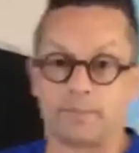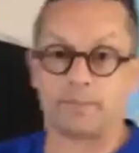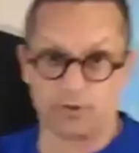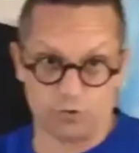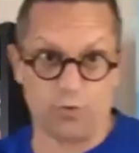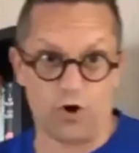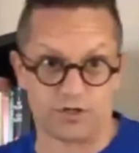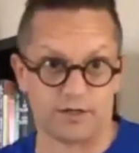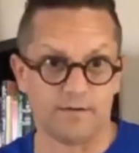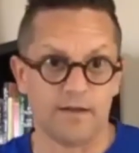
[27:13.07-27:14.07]
good
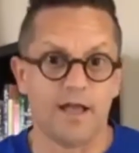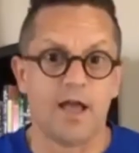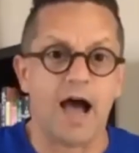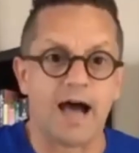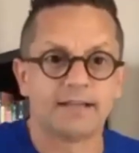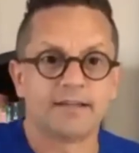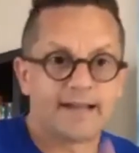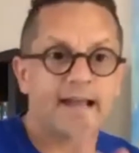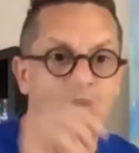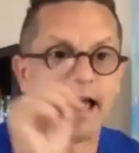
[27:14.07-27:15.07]
water. And
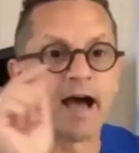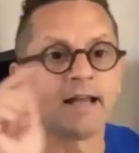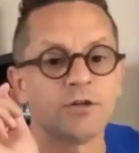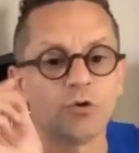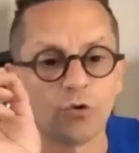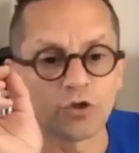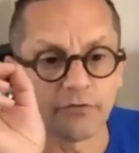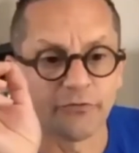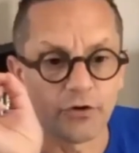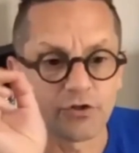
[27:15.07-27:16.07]
again, unusual
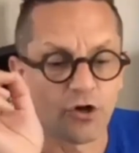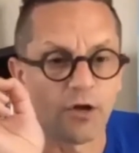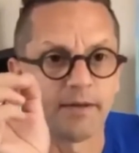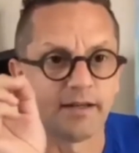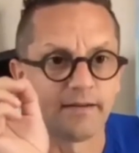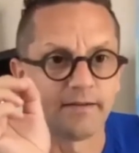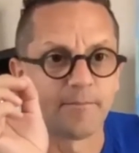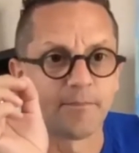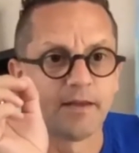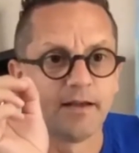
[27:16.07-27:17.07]
for Germany.
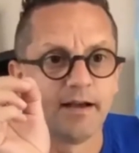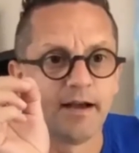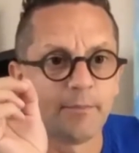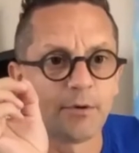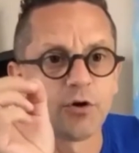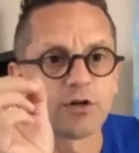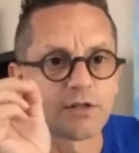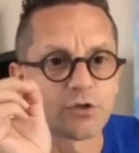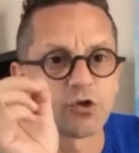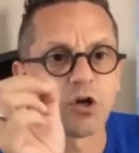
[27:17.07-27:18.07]
Because in
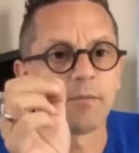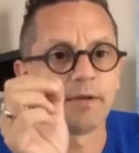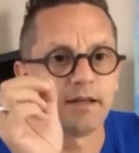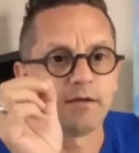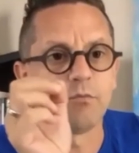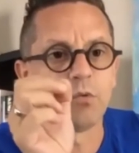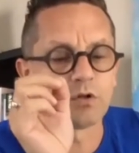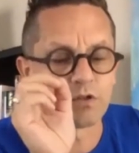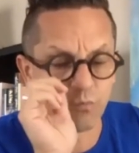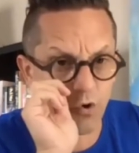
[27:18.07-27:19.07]
Germany, most
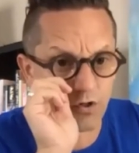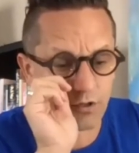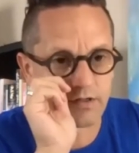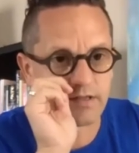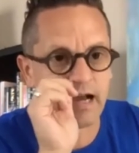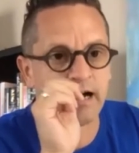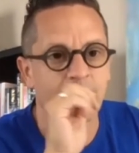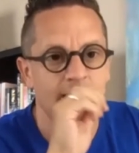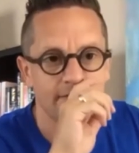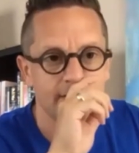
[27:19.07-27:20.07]
waters
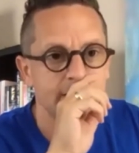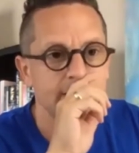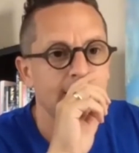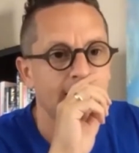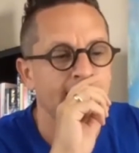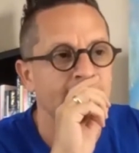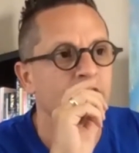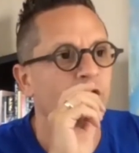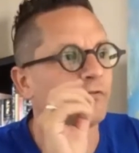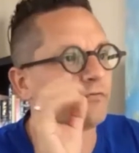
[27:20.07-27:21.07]
have a TDS
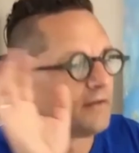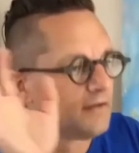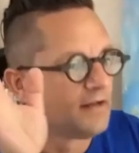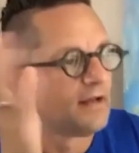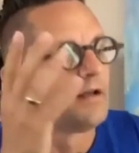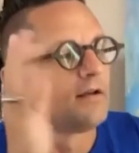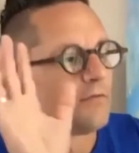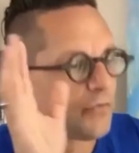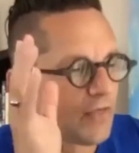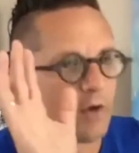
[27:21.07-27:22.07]
of
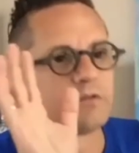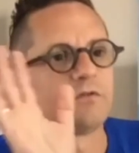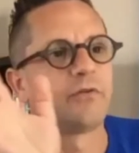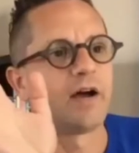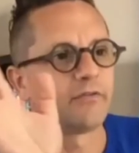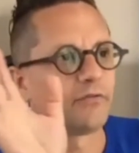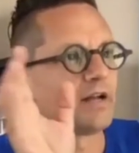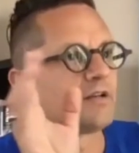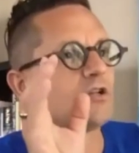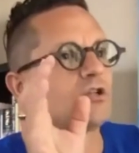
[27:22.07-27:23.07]

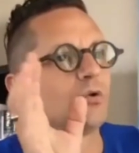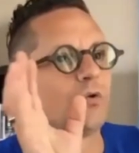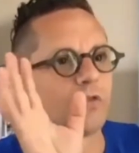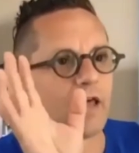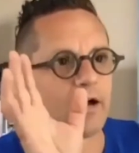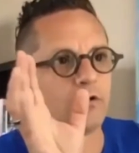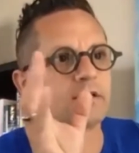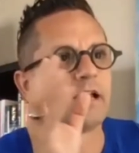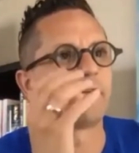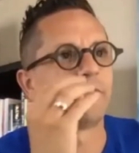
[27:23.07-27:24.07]
1,500, 2,000,
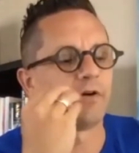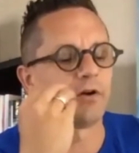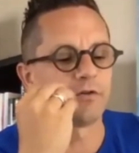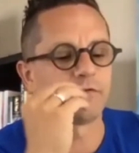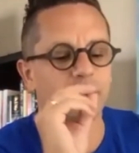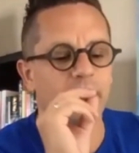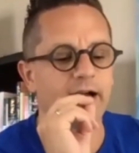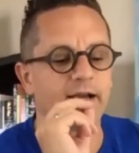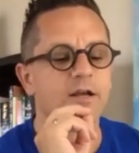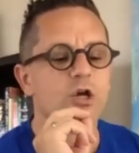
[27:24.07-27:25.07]
like very, very high.
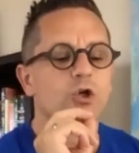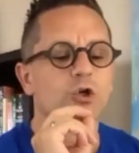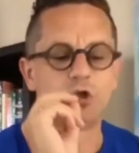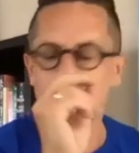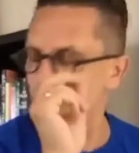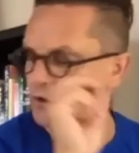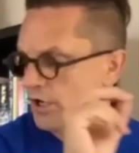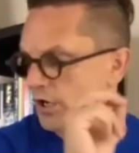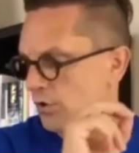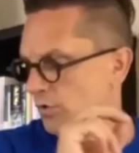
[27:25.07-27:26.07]
Do you
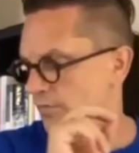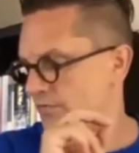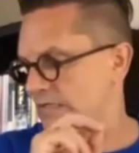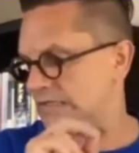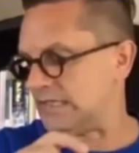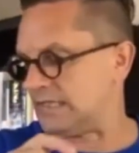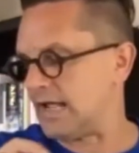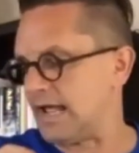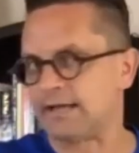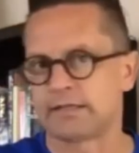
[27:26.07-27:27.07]
know the
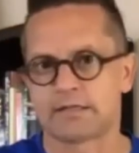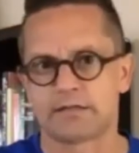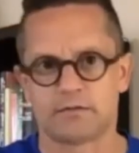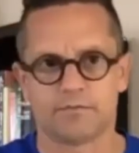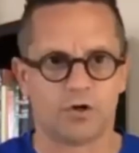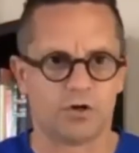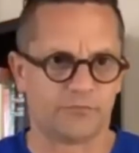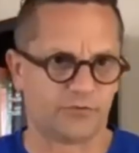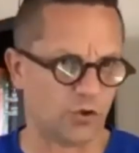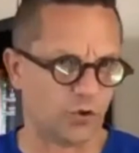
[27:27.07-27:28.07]
TDS of
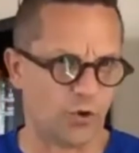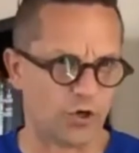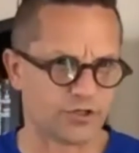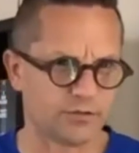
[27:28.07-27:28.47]
your water?